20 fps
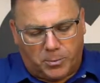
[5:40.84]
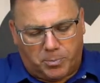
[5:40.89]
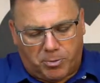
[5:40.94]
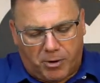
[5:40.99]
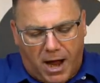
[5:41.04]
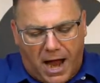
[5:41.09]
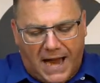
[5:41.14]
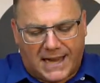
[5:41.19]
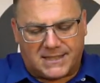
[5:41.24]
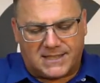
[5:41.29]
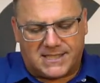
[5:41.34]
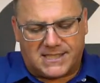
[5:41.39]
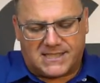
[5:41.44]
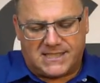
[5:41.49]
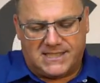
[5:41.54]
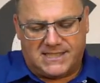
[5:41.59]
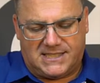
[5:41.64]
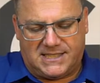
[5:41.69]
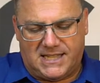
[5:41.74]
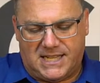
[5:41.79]
practice
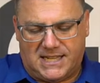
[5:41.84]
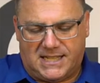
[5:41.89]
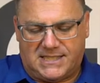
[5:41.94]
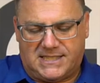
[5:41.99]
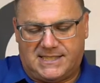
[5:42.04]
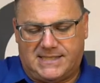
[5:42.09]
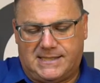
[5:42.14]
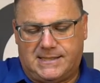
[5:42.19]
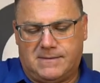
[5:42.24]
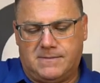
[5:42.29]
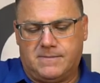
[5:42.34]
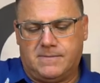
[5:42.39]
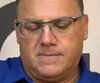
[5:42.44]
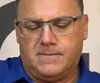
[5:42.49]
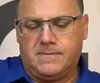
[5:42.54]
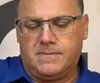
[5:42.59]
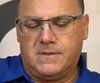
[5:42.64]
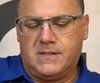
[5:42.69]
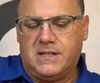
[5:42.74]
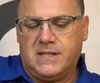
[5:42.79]
is this.
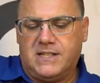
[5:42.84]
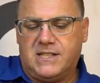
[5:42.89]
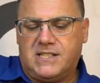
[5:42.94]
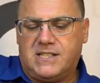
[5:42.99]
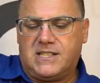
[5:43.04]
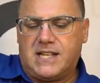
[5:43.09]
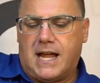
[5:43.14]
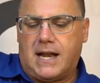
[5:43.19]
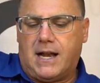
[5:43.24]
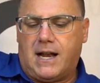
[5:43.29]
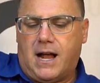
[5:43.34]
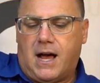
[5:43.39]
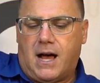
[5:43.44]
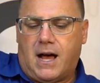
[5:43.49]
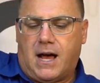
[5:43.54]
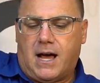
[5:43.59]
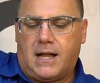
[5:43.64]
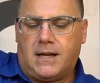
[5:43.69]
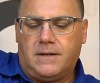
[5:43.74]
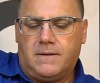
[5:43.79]
Set it
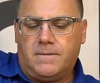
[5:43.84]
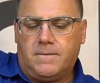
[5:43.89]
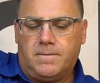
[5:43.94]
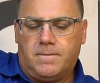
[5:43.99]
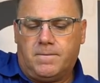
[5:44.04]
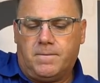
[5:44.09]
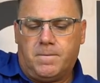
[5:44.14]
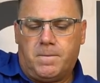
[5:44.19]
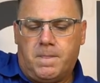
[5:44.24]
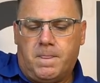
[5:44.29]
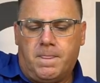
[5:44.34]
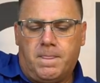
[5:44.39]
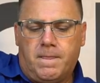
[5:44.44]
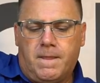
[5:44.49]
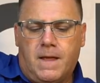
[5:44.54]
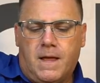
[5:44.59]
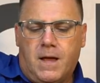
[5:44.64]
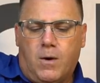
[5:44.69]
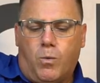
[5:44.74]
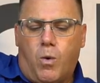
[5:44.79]
on,
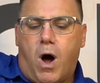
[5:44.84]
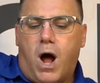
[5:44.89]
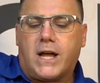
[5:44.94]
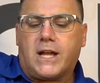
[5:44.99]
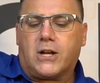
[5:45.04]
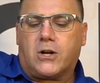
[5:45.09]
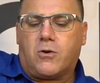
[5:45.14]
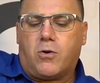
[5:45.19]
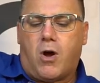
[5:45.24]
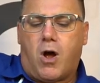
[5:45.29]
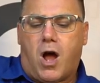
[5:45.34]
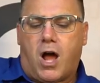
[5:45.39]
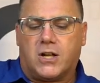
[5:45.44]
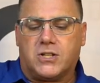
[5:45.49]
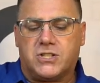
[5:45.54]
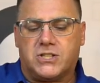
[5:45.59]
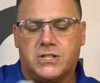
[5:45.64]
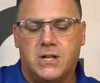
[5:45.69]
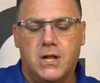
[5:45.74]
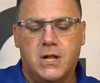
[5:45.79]
walk it
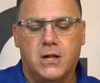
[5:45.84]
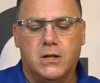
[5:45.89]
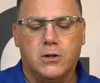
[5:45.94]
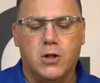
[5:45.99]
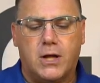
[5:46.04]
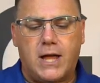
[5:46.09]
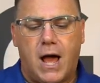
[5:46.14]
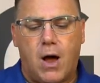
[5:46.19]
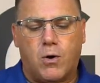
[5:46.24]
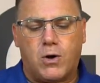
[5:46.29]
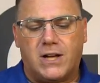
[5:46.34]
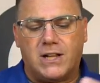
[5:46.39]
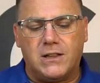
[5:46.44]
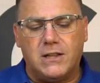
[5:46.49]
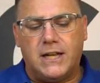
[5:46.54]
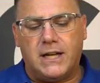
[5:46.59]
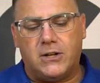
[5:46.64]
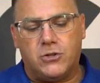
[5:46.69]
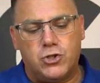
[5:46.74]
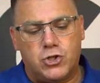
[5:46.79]
across. Look how
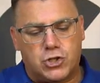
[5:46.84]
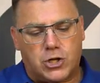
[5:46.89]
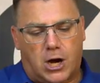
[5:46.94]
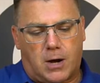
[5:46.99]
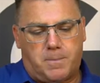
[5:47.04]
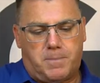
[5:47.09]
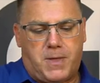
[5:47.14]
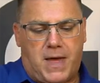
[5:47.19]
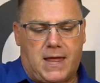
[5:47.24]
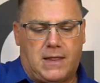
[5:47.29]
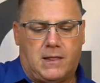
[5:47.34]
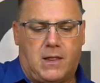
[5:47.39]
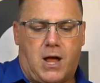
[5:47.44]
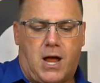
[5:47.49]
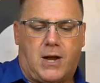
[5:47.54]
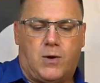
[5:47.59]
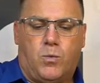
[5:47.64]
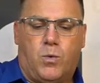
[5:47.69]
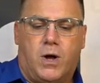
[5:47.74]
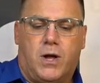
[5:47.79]
clean and sharp that
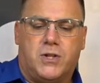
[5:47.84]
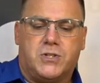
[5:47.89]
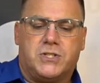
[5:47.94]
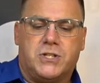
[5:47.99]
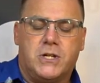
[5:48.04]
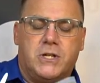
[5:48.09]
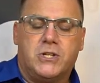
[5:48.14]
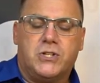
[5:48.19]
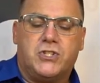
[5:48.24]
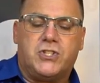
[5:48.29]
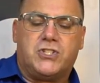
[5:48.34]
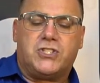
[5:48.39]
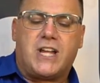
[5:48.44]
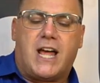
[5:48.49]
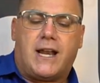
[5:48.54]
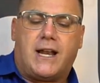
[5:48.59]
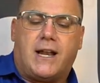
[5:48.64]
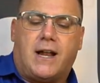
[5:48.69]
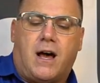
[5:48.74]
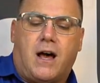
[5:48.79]
line was.
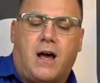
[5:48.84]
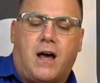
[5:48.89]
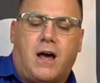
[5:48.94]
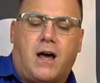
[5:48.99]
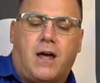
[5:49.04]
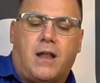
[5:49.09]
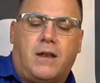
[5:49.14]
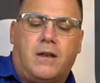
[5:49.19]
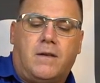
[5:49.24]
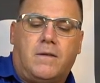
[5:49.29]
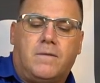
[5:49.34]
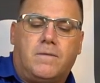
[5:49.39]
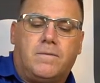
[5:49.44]
Set it on,